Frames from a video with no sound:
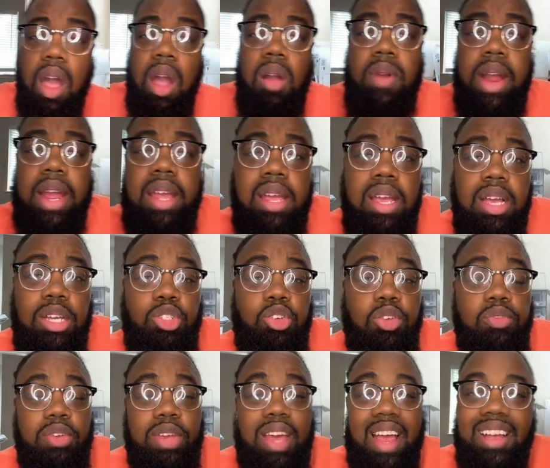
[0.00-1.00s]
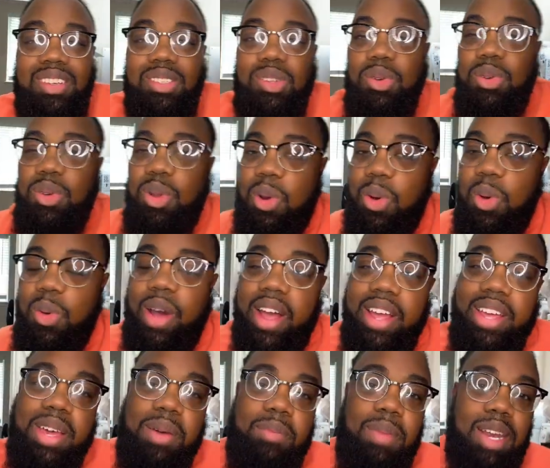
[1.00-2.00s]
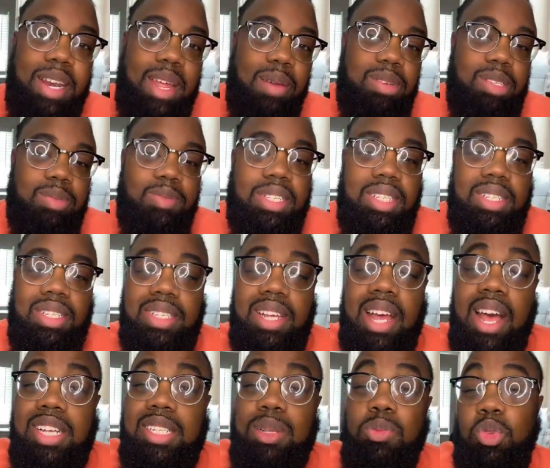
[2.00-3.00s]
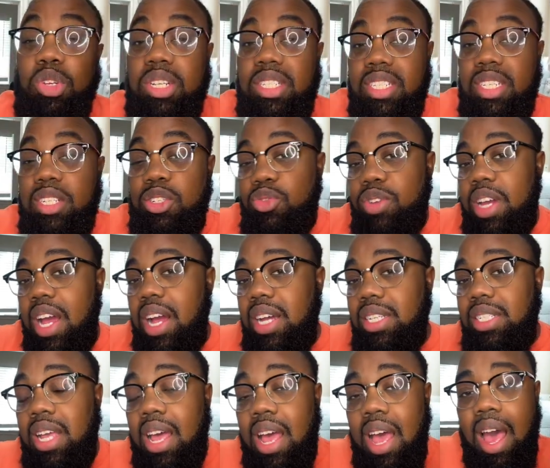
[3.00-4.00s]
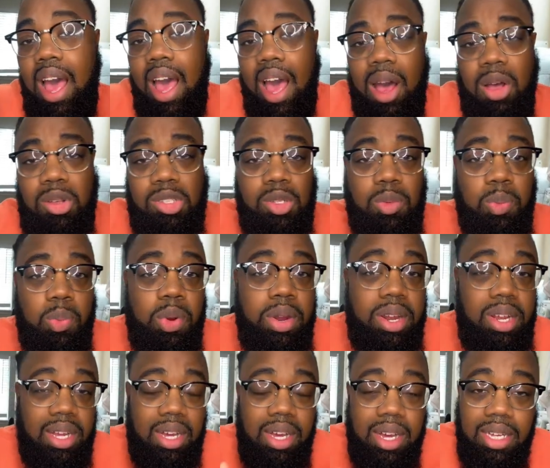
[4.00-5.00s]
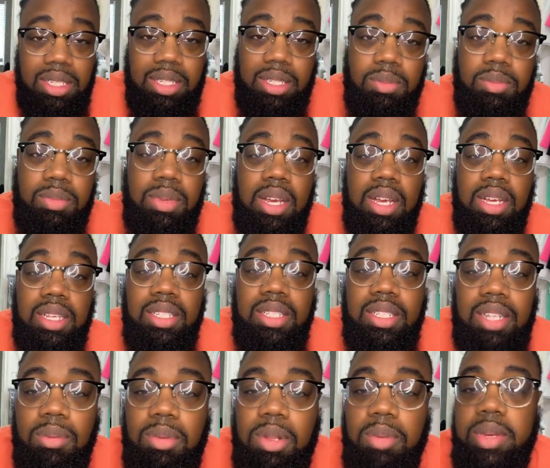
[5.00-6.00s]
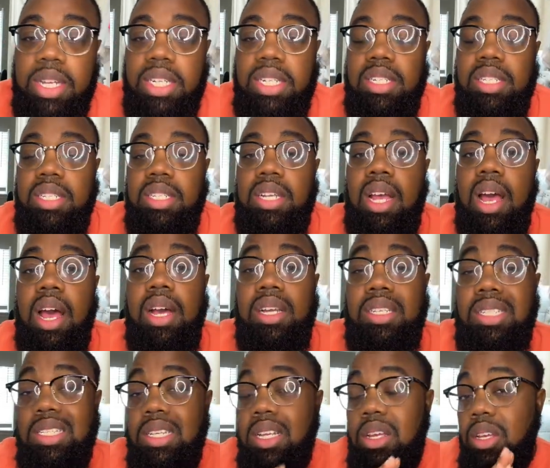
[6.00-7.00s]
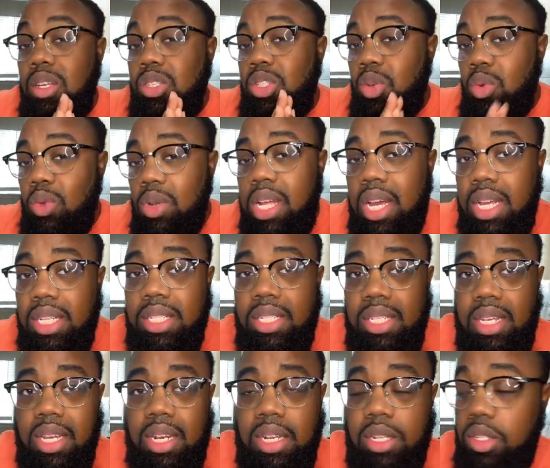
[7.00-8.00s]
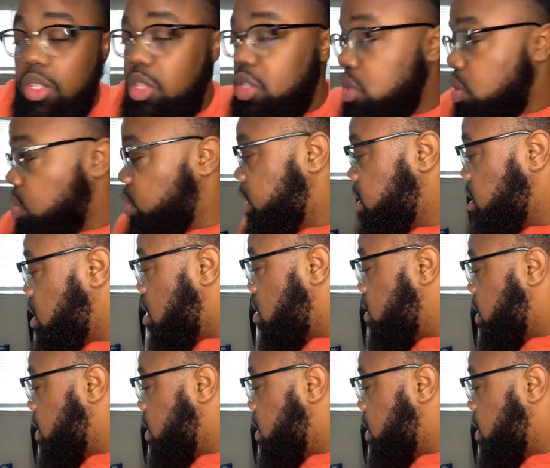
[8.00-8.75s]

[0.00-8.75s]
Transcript: All right, so if you guys don't know who I am, my name is Mr. Socks. I'm going to teach you guys how to print custom sublimation socks. So let's get into it.